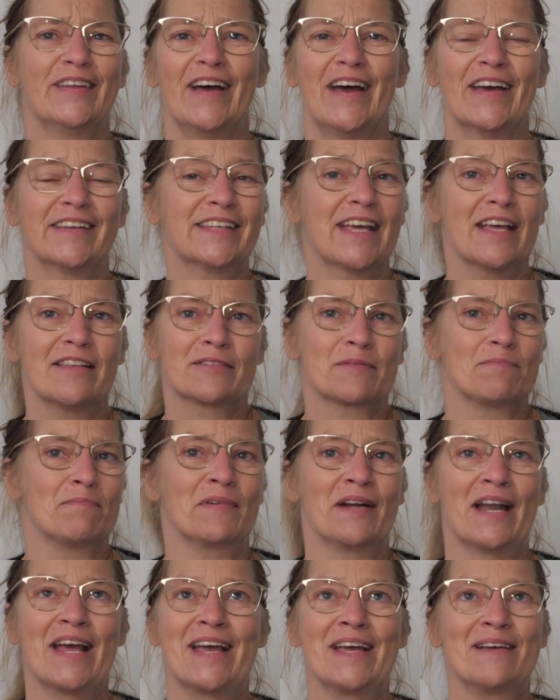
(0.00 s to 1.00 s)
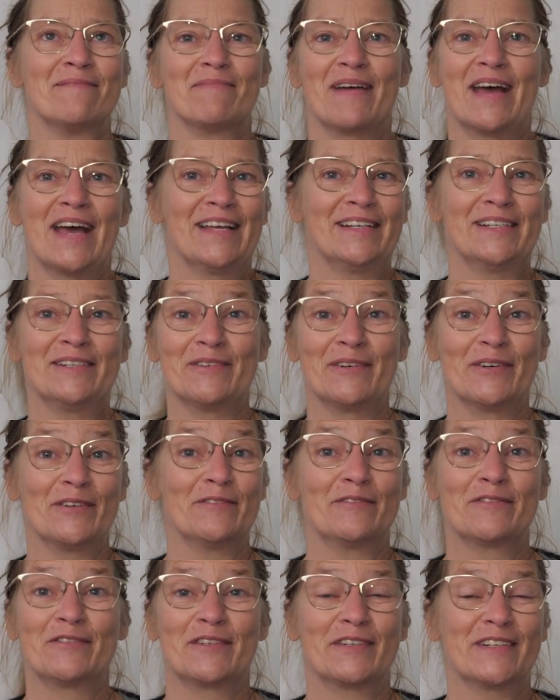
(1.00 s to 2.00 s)
I can't blame
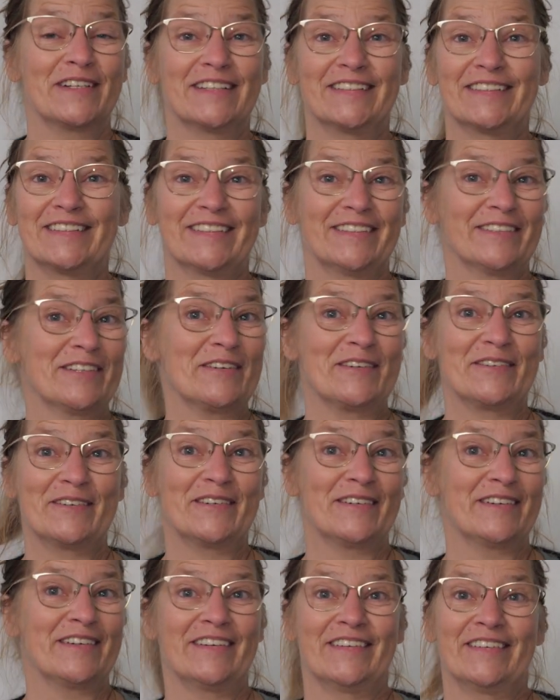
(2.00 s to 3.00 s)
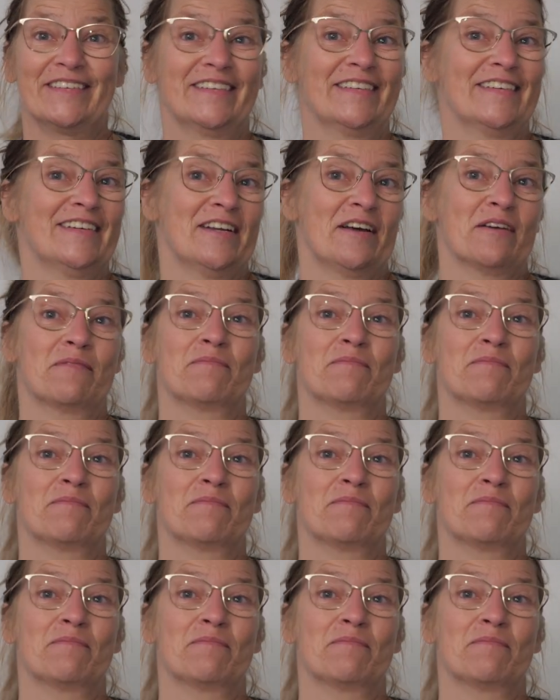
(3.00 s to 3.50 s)
anyone for it, no, or like